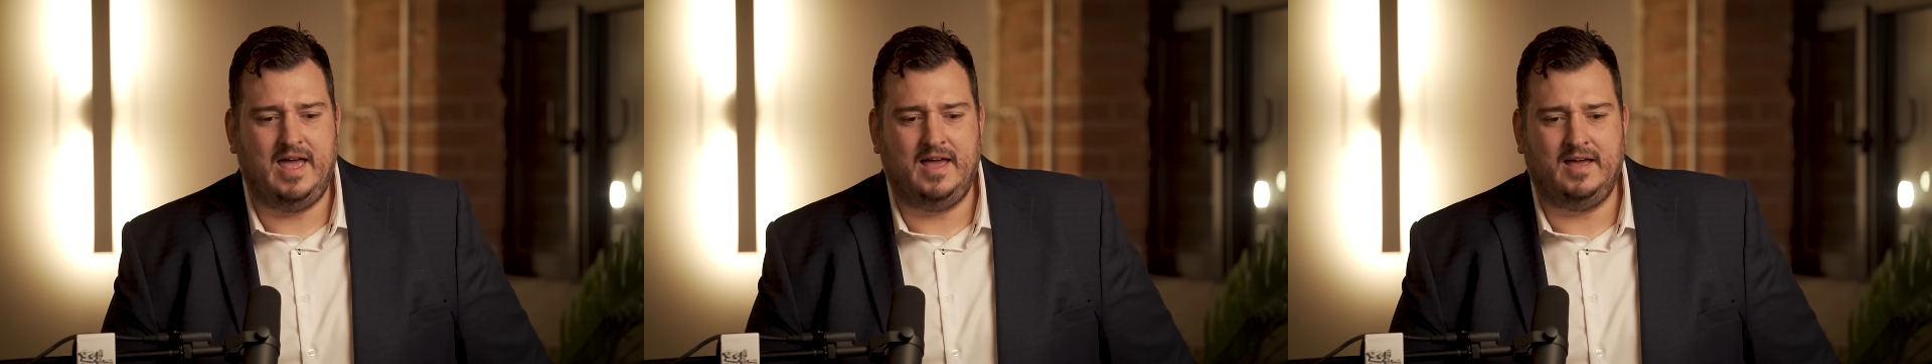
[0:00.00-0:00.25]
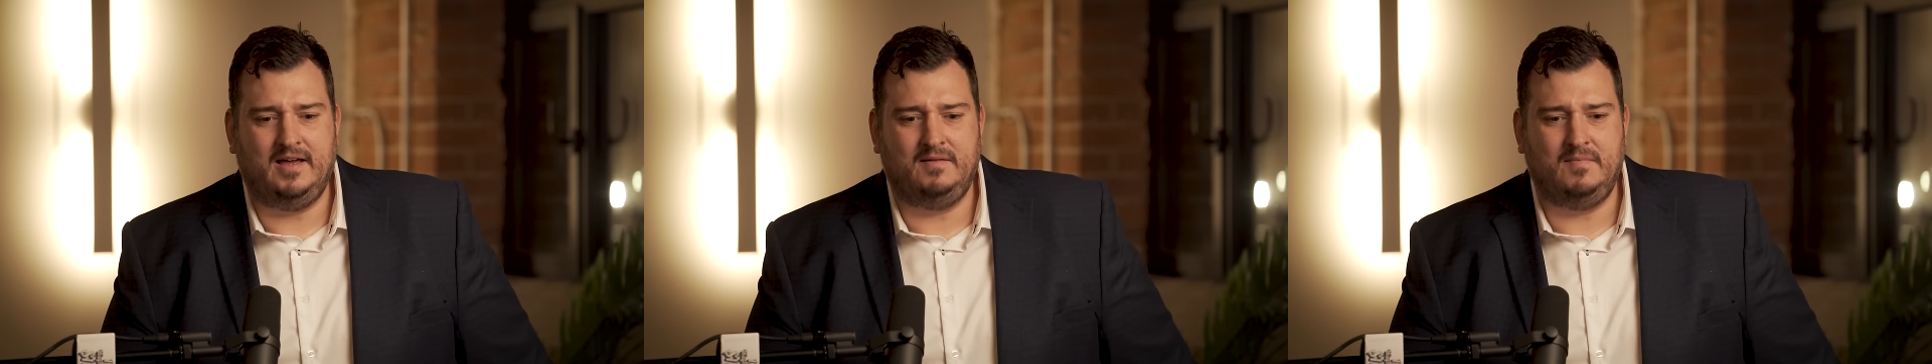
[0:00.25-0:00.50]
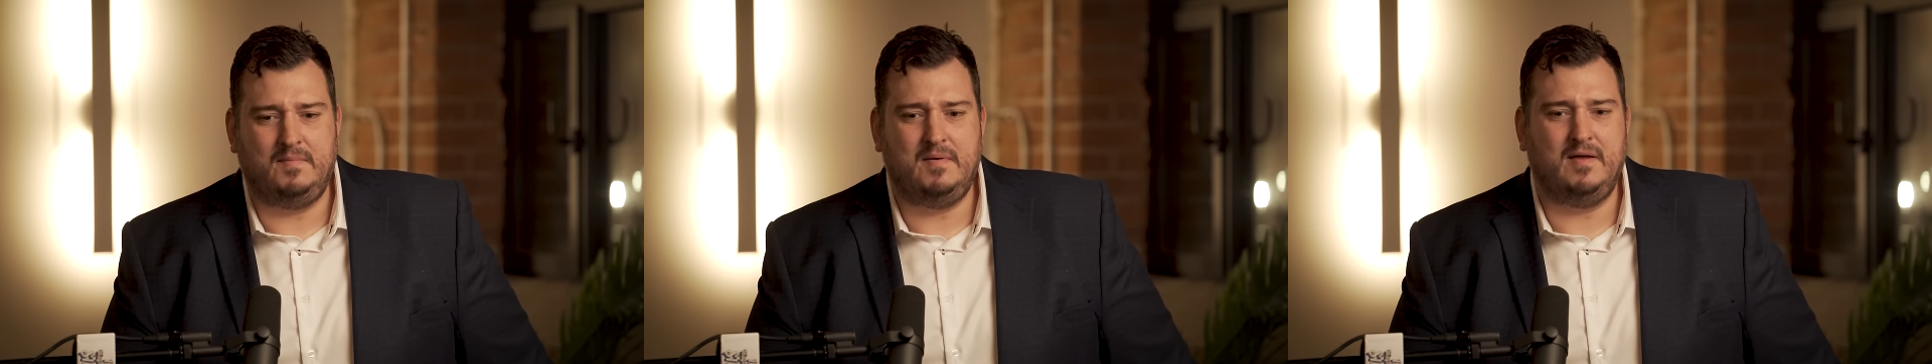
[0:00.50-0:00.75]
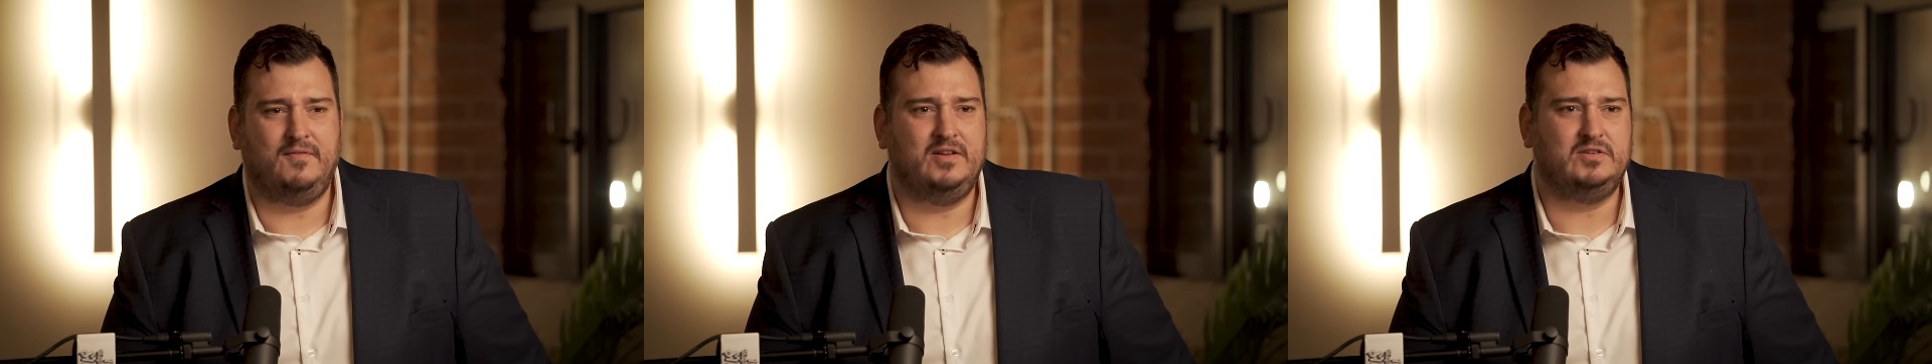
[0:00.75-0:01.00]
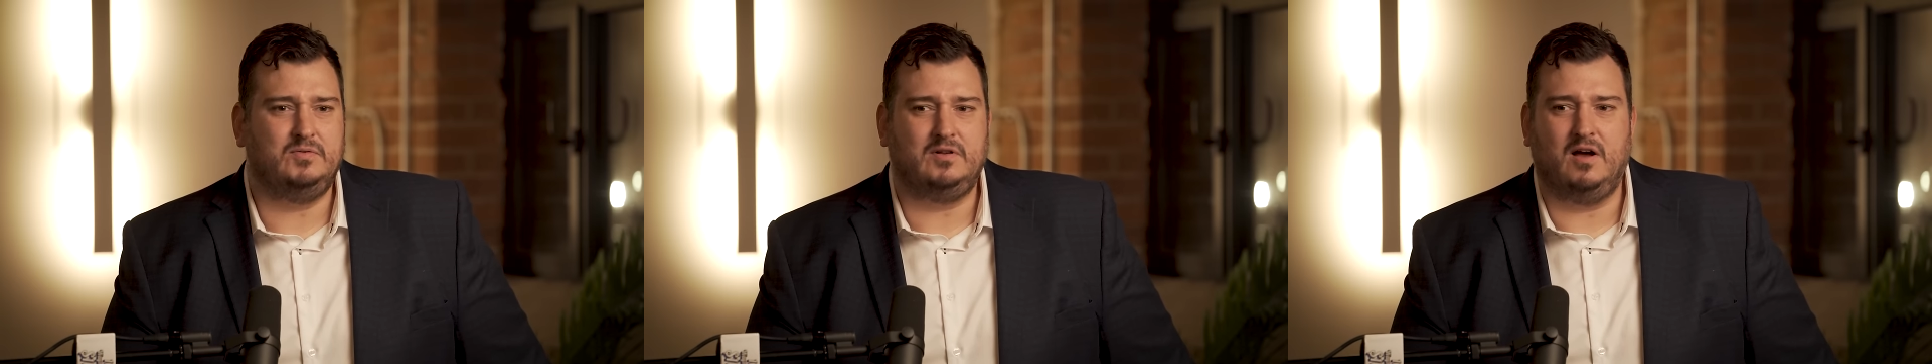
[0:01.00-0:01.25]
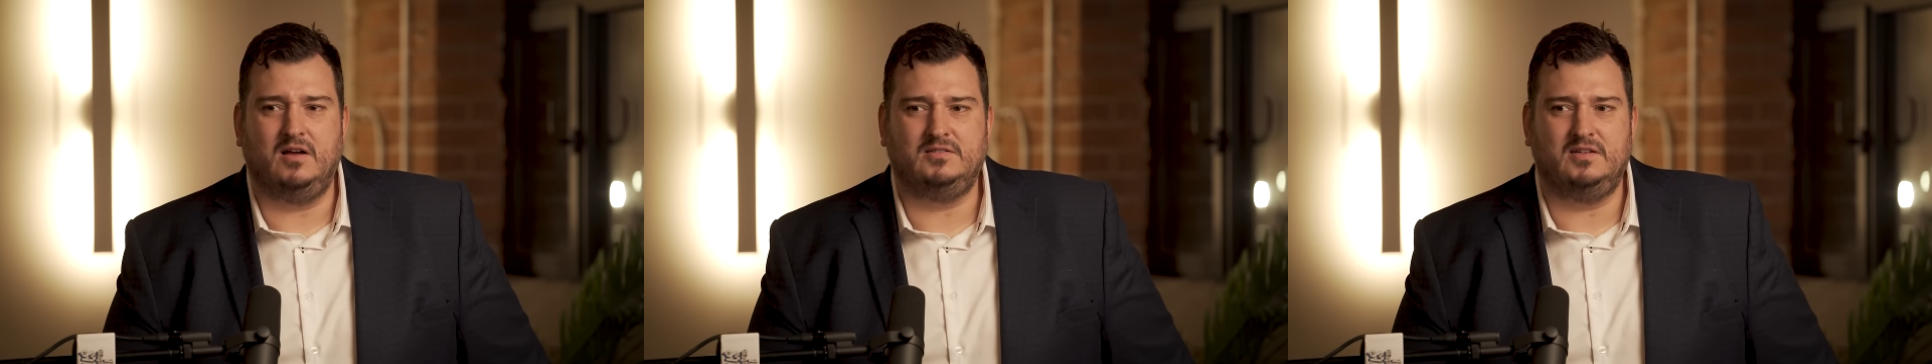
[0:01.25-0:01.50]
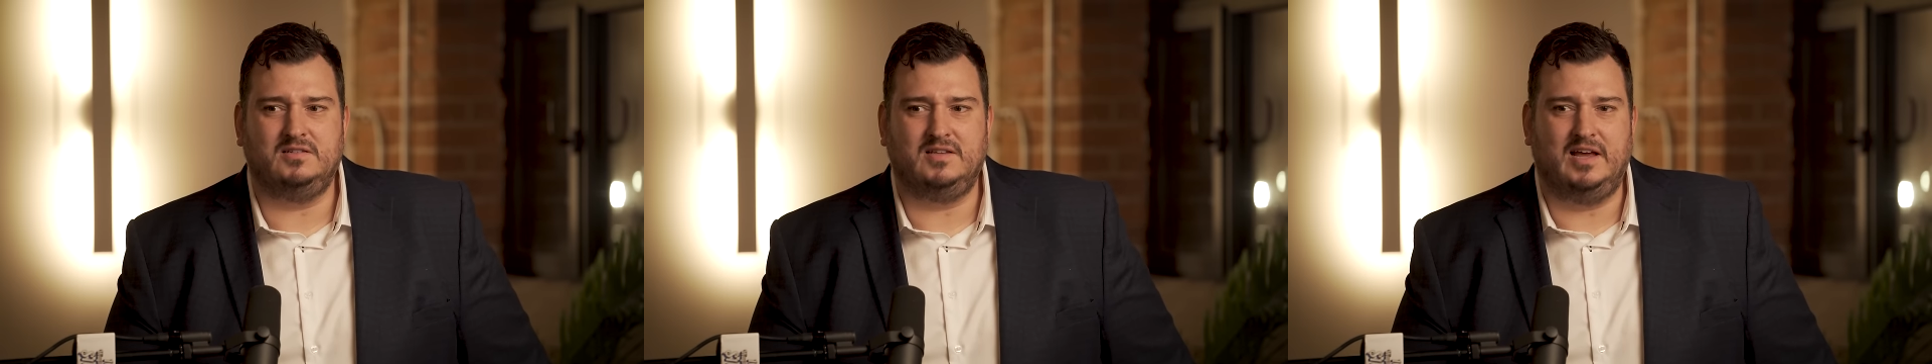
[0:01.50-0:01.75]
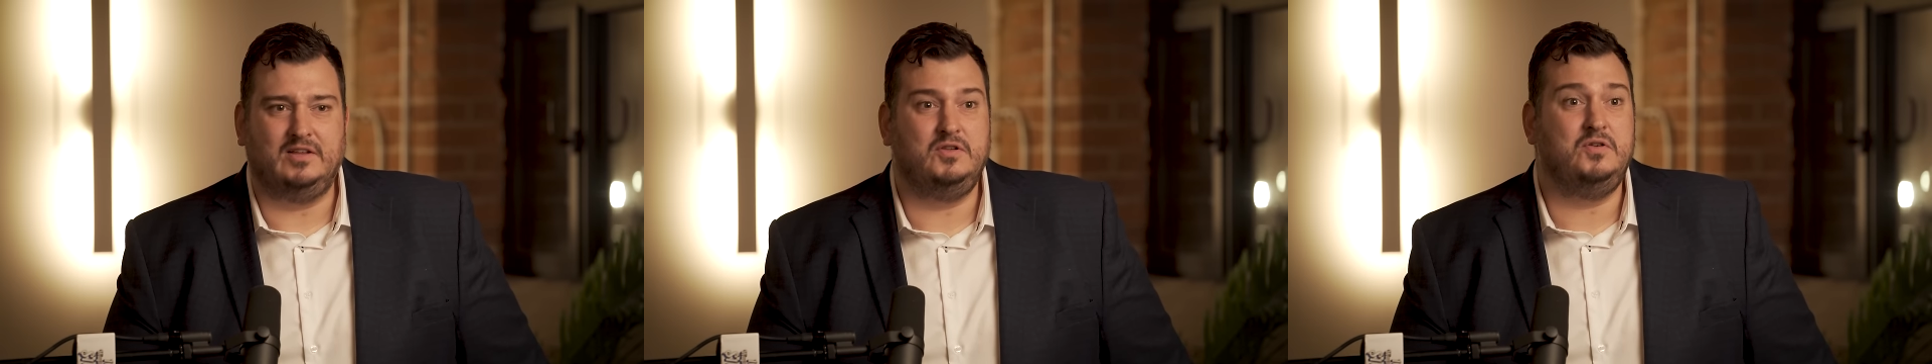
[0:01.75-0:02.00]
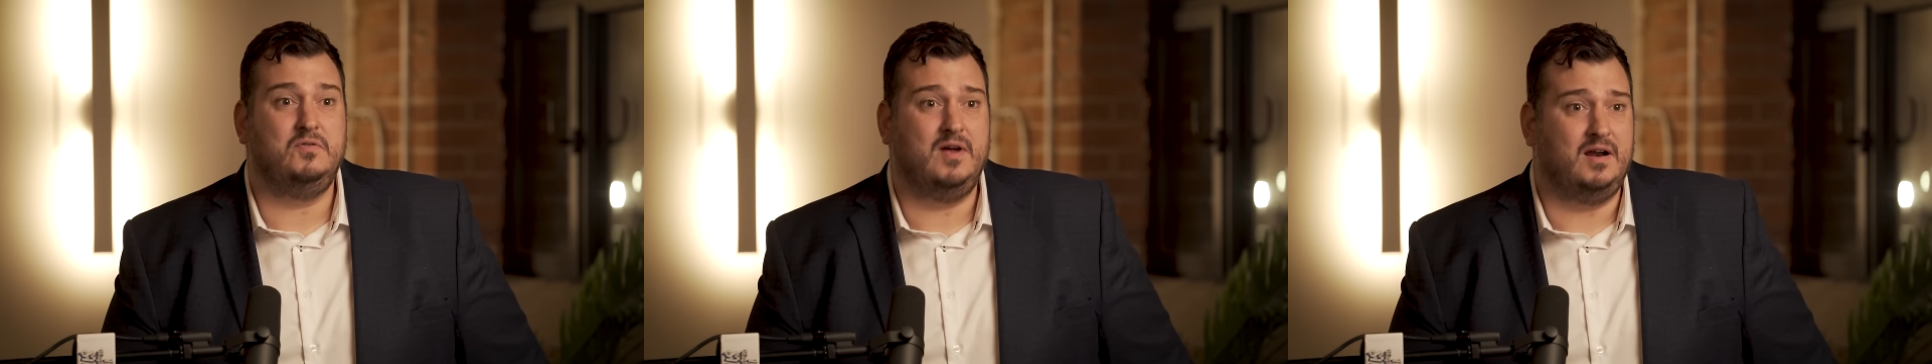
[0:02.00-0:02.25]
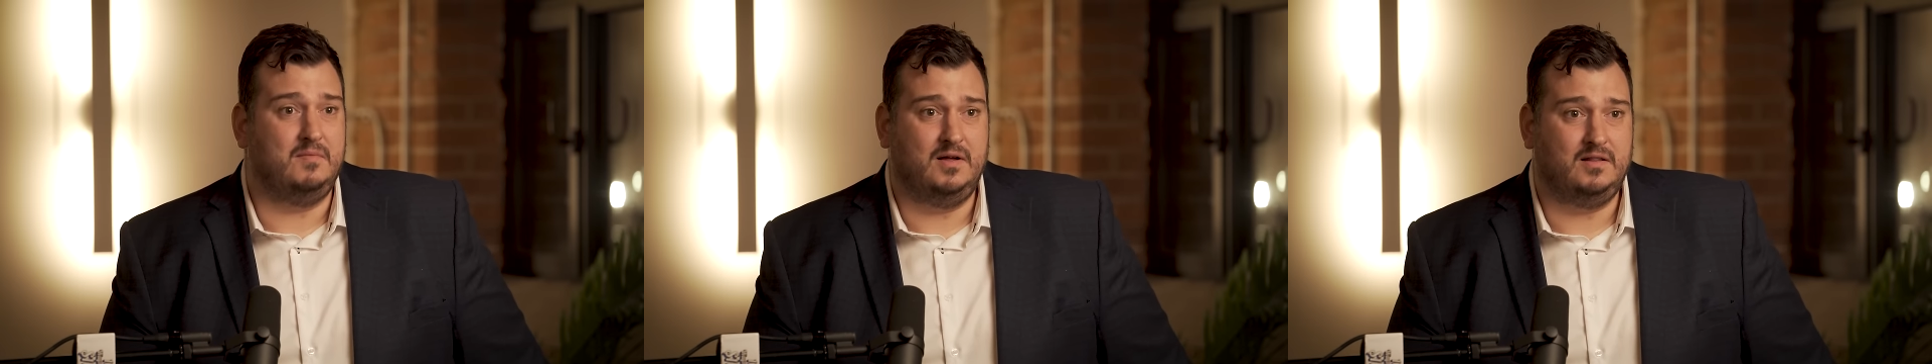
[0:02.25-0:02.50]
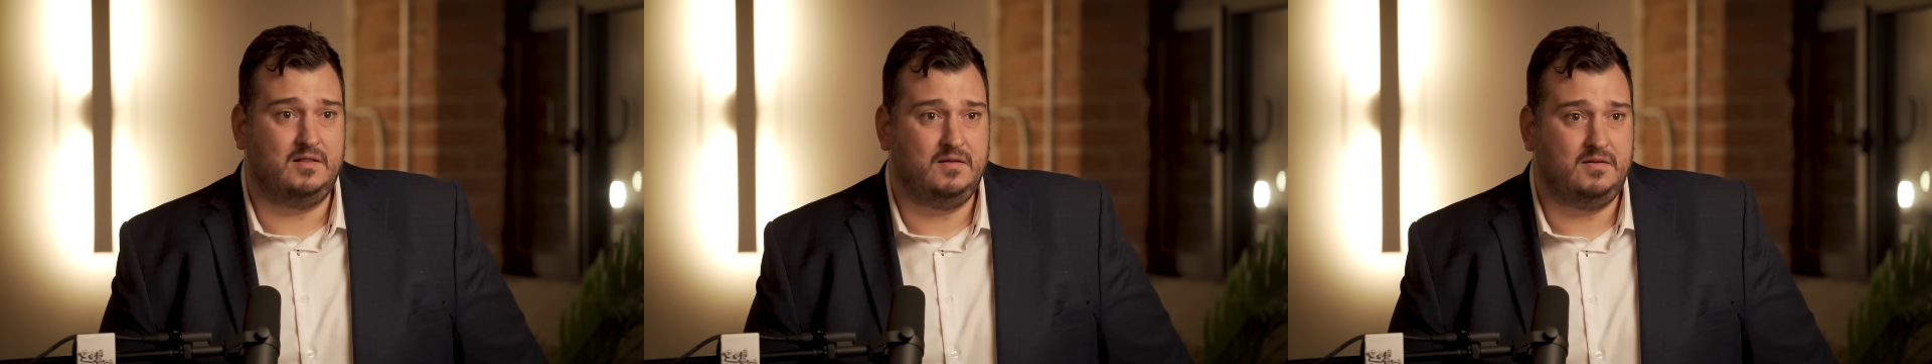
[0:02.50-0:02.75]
And maybe benefits would cost us like $2,000 a month.